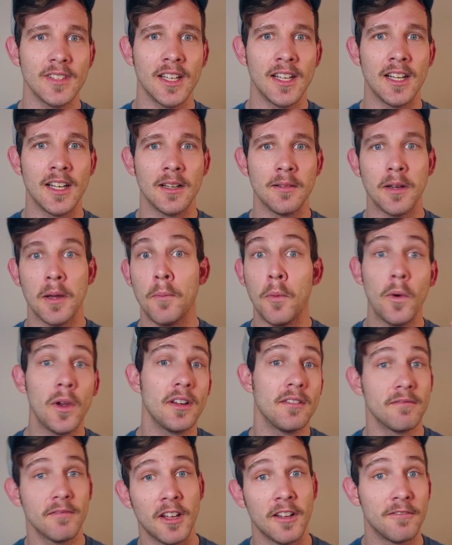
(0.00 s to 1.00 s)
a
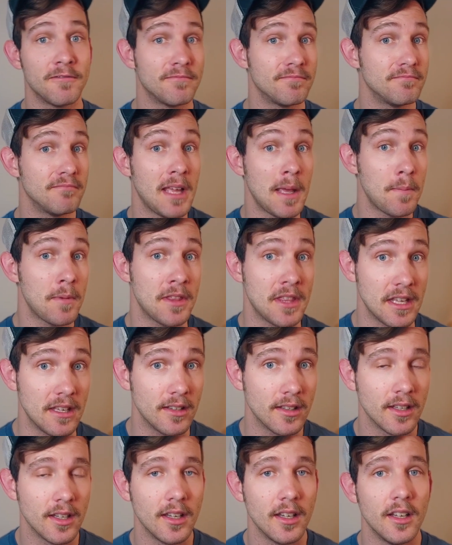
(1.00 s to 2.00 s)
point of empathy,
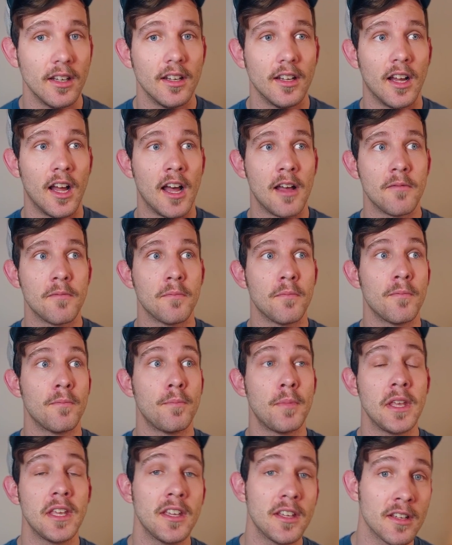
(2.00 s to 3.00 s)

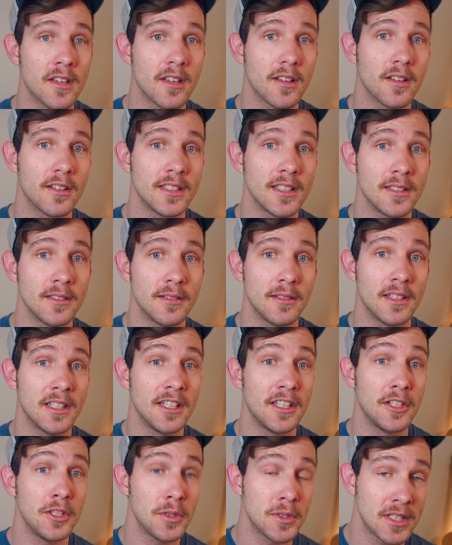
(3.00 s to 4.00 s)
being in
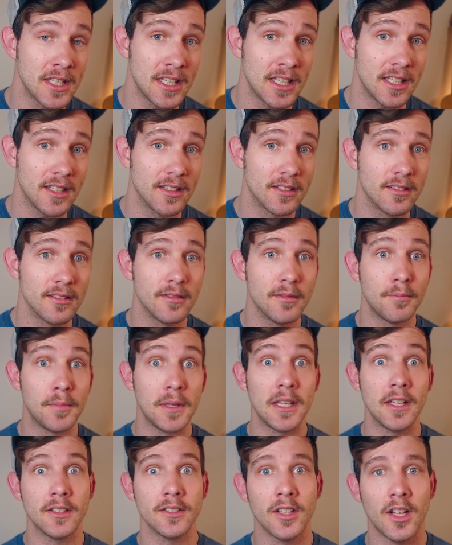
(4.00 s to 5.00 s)
a new city,
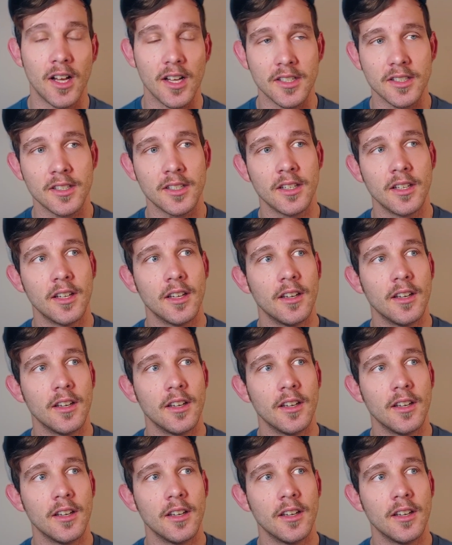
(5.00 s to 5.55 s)
being lost,